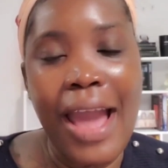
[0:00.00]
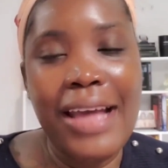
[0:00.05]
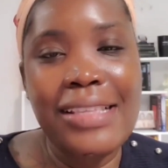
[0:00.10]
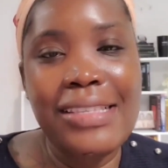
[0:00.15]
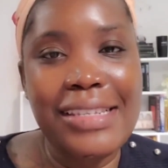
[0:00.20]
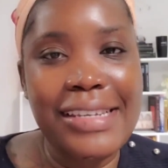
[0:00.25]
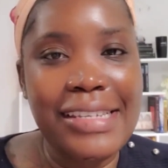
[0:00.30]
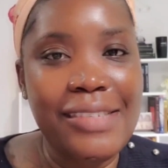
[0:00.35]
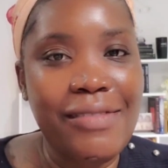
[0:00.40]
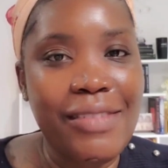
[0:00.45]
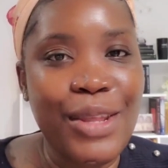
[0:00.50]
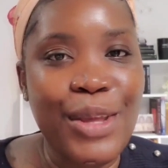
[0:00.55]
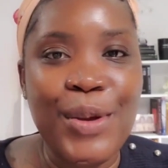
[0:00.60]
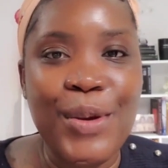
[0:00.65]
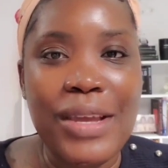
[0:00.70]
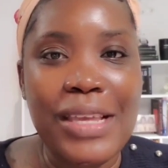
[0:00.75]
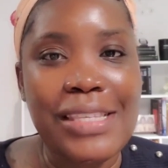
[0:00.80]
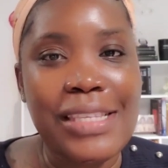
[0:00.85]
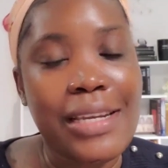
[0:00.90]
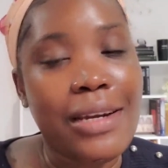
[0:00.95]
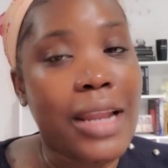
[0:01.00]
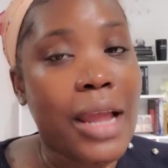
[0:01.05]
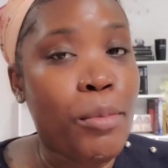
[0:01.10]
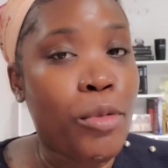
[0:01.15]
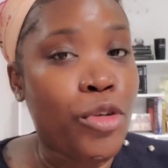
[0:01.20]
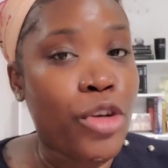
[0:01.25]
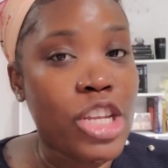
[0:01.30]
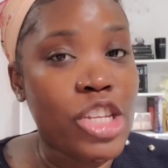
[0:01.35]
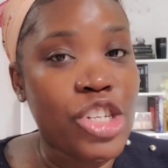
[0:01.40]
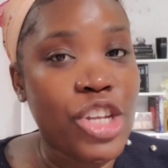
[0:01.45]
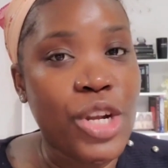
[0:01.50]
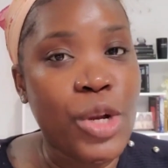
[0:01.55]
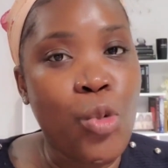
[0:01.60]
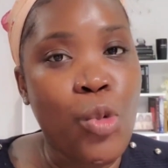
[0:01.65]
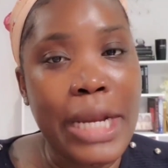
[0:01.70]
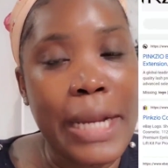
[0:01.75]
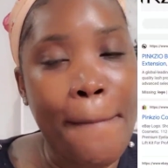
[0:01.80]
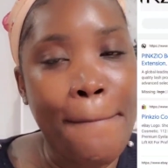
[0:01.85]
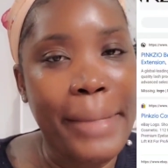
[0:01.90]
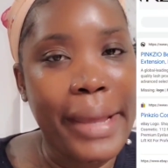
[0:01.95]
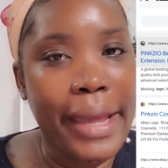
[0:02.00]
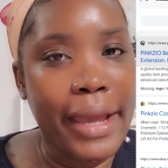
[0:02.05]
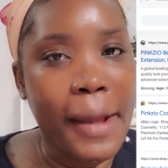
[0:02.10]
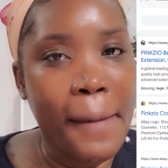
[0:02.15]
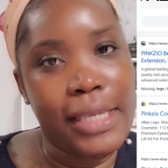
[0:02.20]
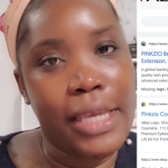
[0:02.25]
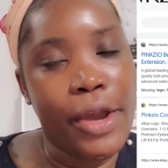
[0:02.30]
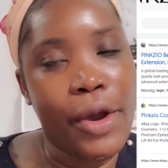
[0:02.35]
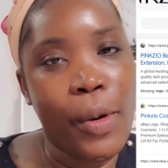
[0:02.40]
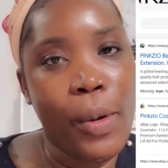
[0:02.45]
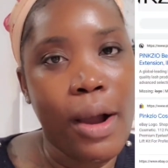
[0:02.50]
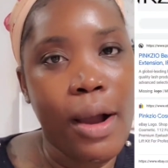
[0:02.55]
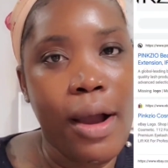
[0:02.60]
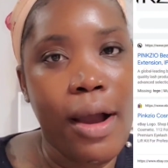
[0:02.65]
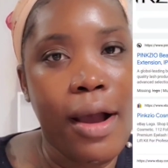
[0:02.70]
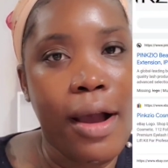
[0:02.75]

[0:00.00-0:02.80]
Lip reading: Today's video is in collaboration with Pinkzio.